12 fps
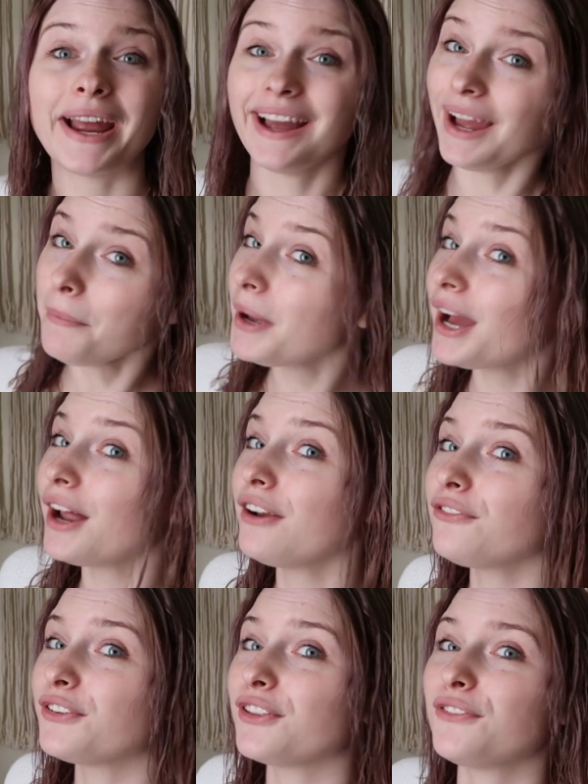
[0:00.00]
my
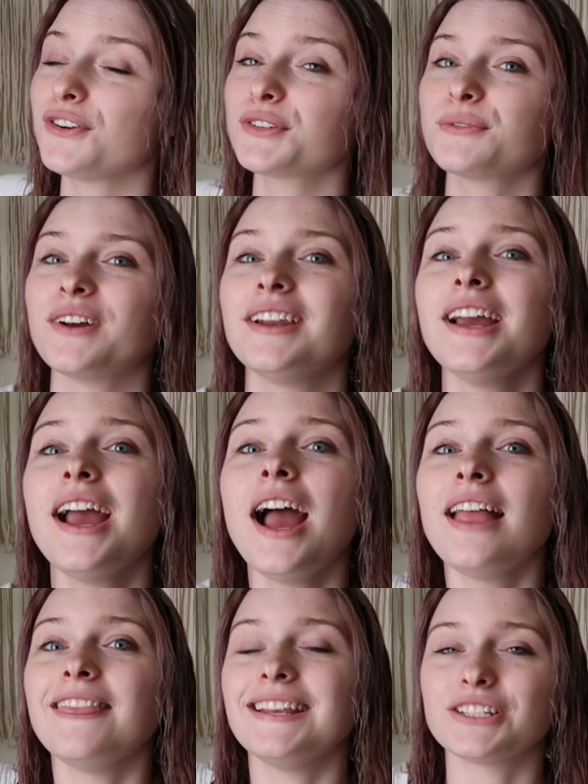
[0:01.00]
iPad for the first one.
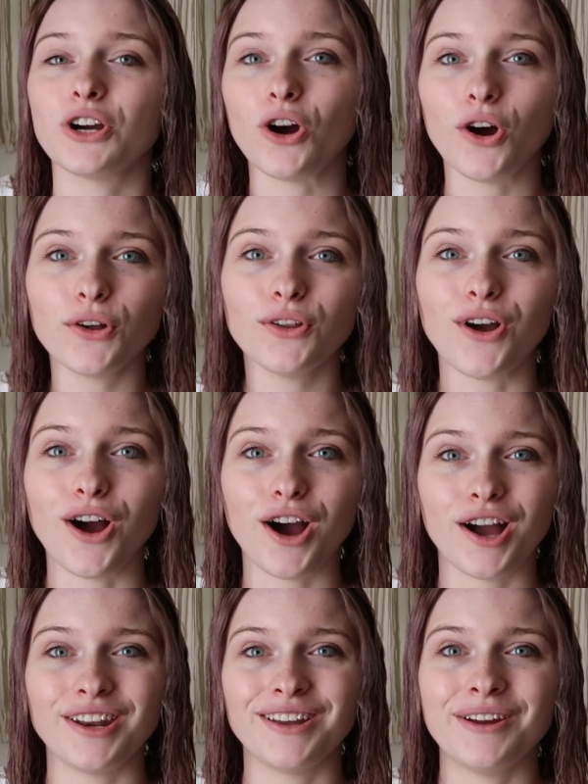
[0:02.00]
These are all
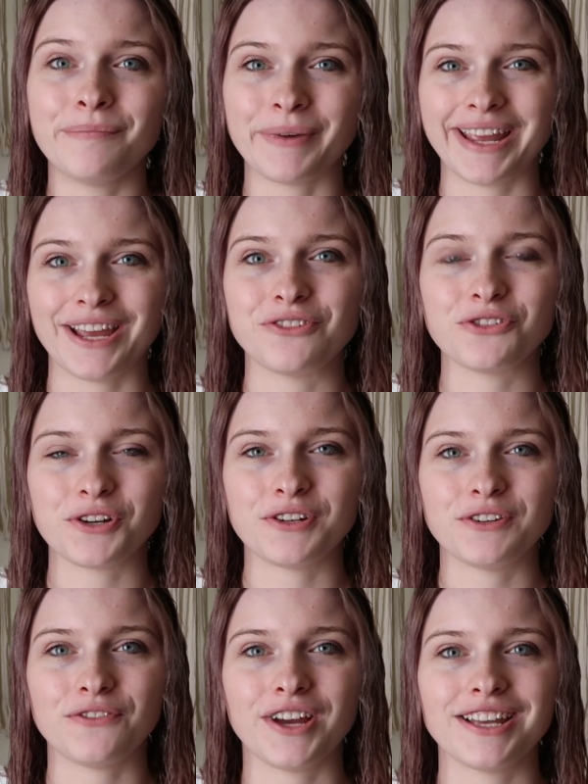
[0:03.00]
on my
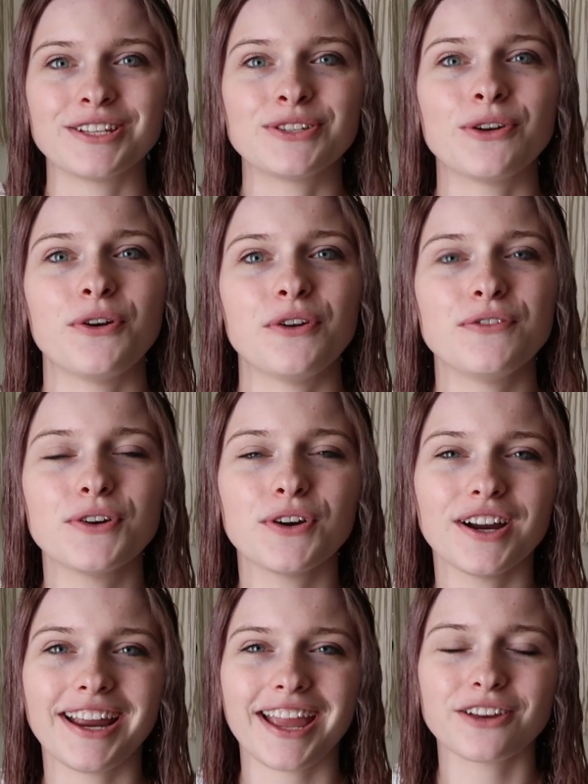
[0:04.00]
Android device. So if
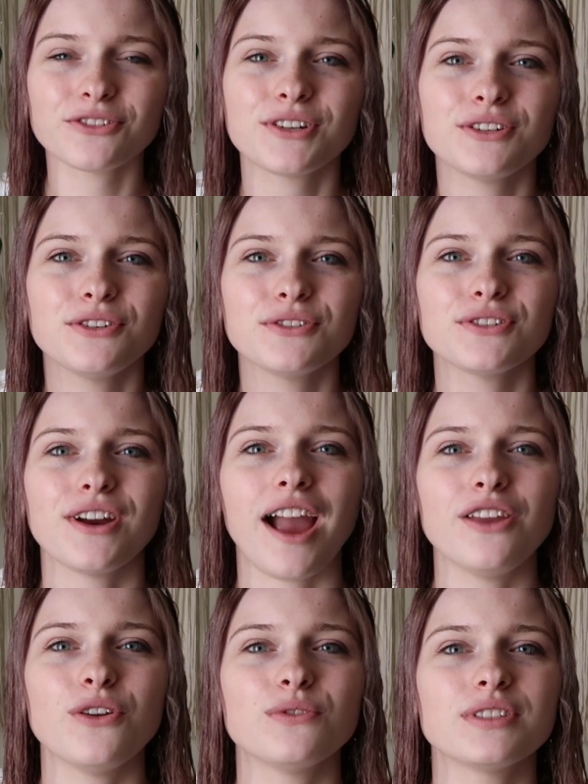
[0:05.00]
you're an Android user,
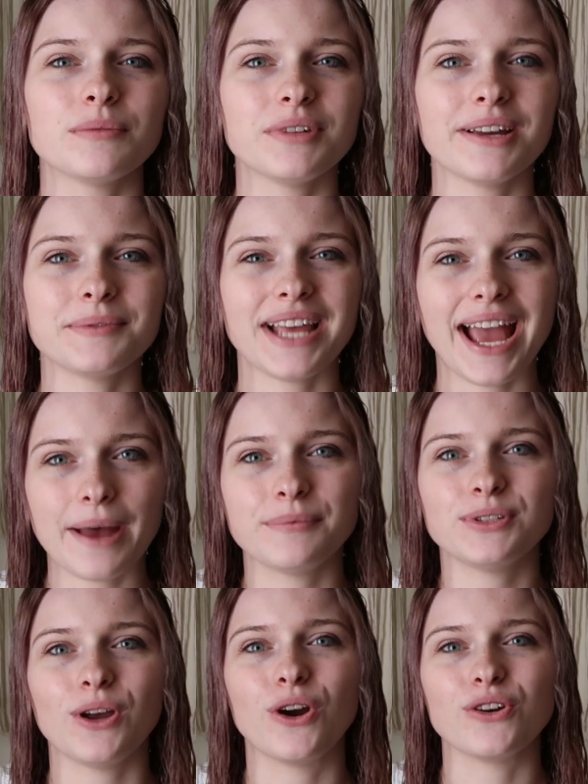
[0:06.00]
I know sometimes
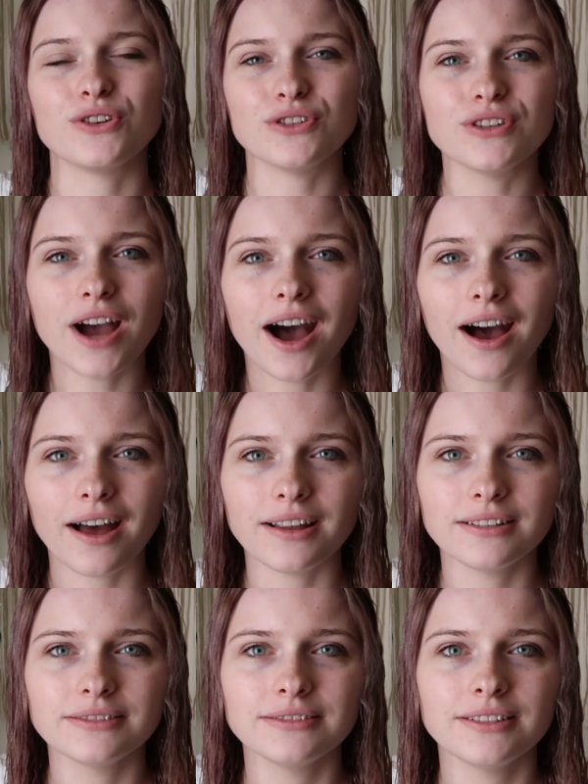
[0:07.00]
apps are not
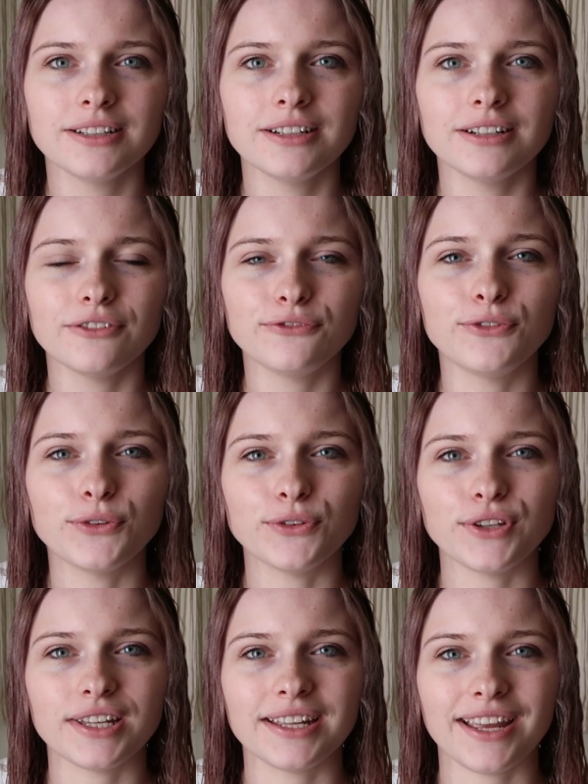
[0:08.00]

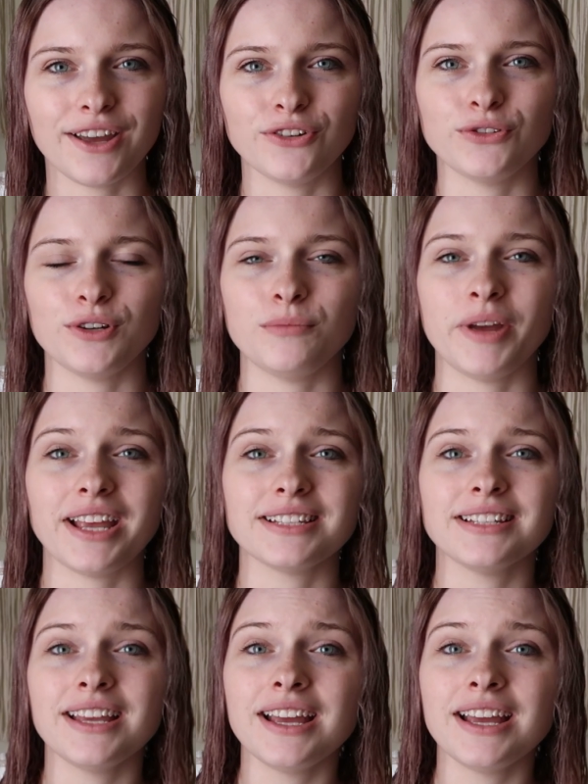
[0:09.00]
fully Android based,